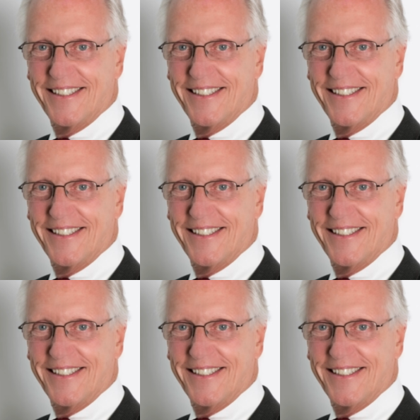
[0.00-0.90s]

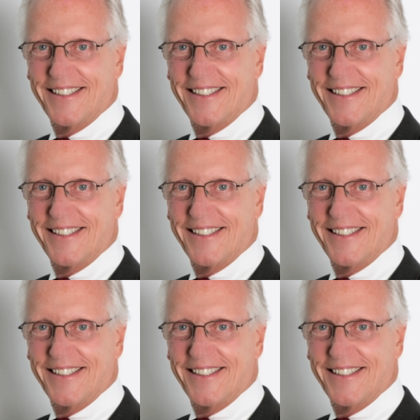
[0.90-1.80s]

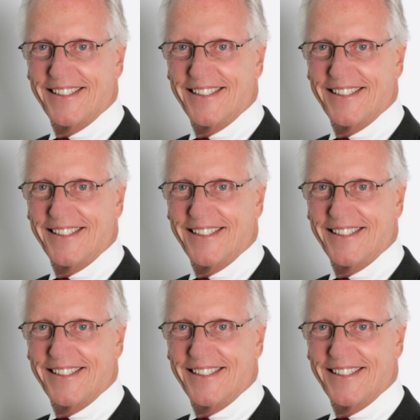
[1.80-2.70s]

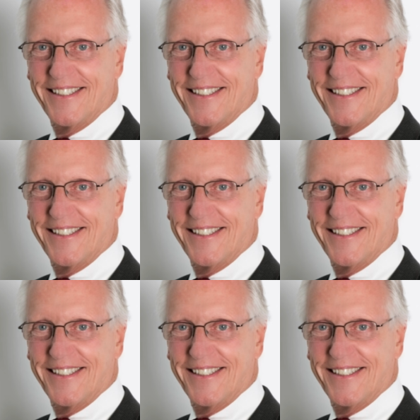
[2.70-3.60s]

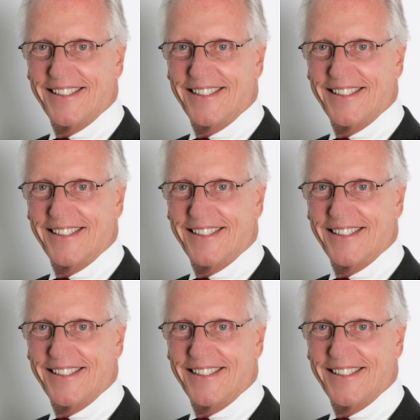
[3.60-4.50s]
[no speech]